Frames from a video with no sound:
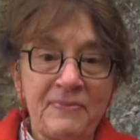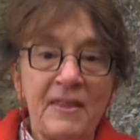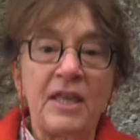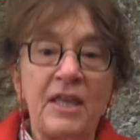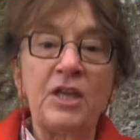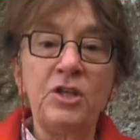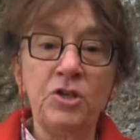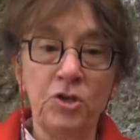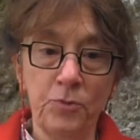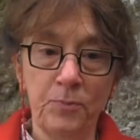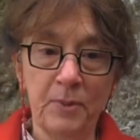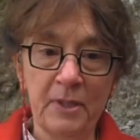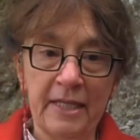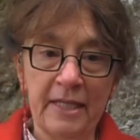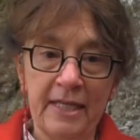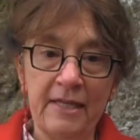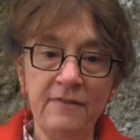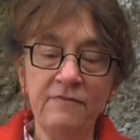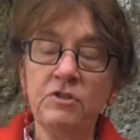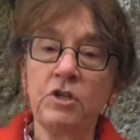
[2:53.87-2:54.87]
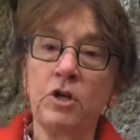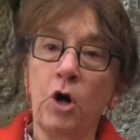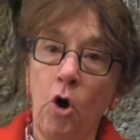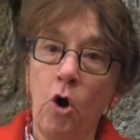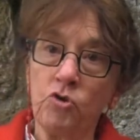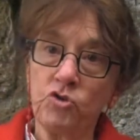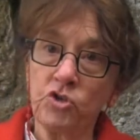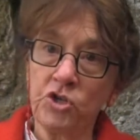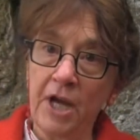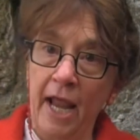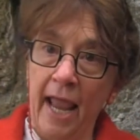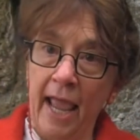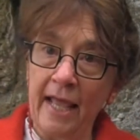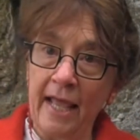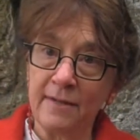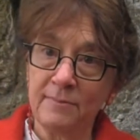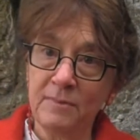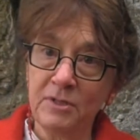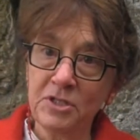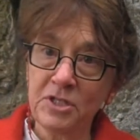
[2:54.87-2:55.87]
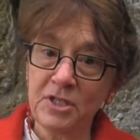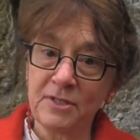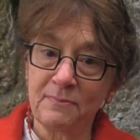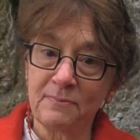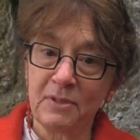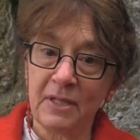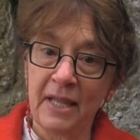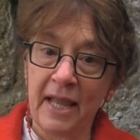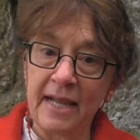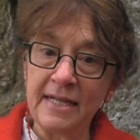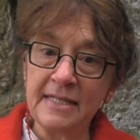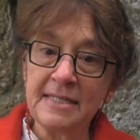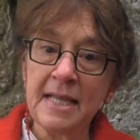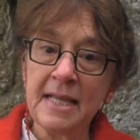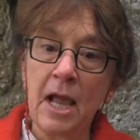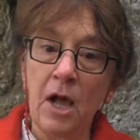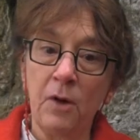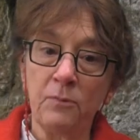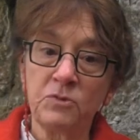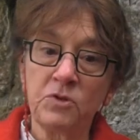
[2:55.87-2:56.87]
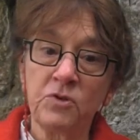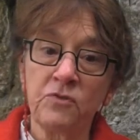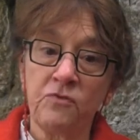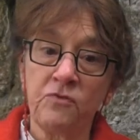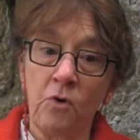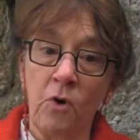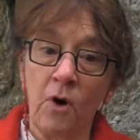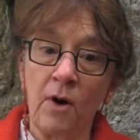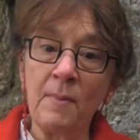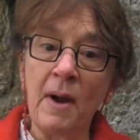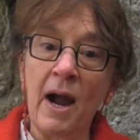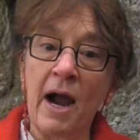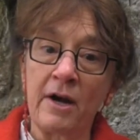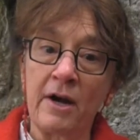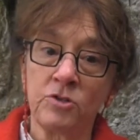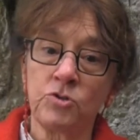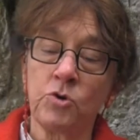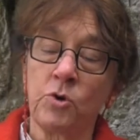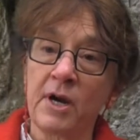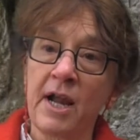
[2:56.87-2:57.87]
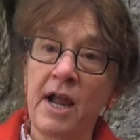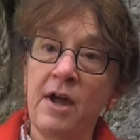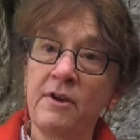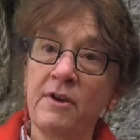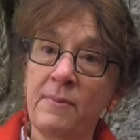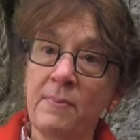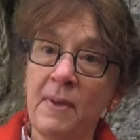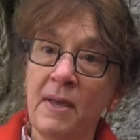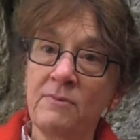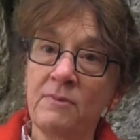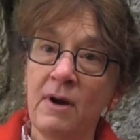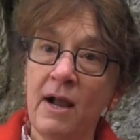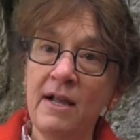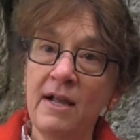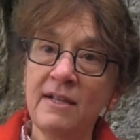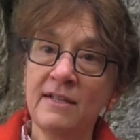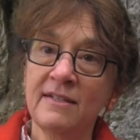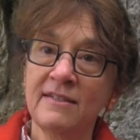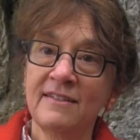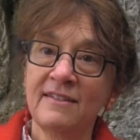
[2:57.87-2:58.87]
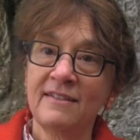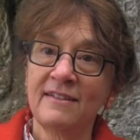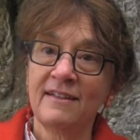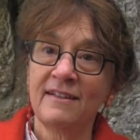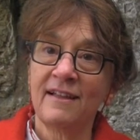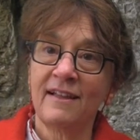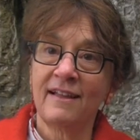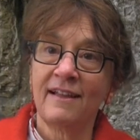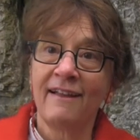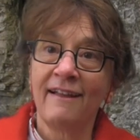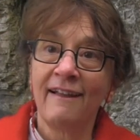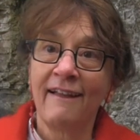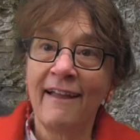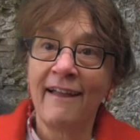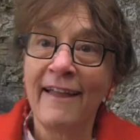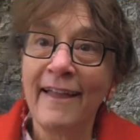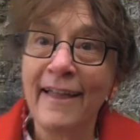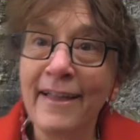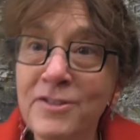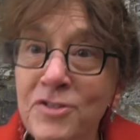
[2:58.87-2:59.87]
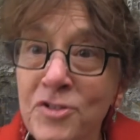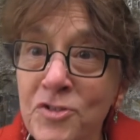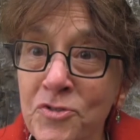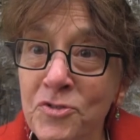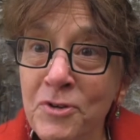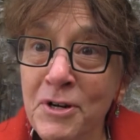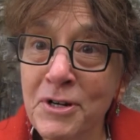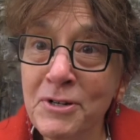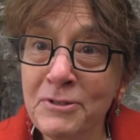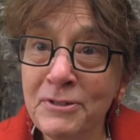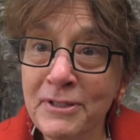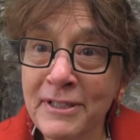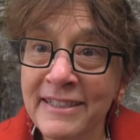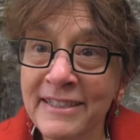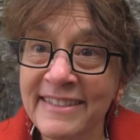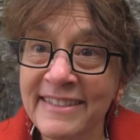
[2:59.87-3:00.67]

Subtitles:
Can you believe that ocean animals and plants helped to form our Door County bedrock? It's true.